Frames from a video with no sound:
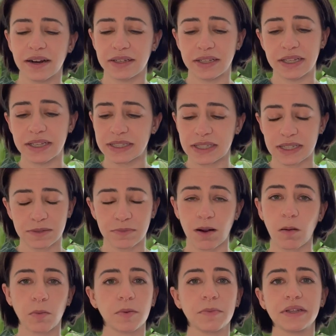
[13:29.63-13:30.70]
and this is
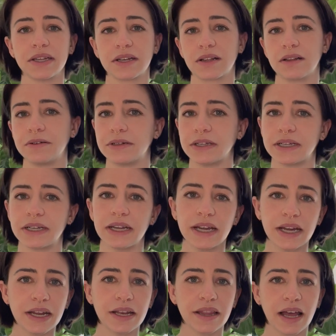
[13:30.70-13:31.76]
probably included
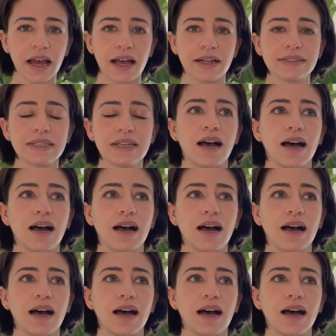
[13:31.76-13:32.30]
in that.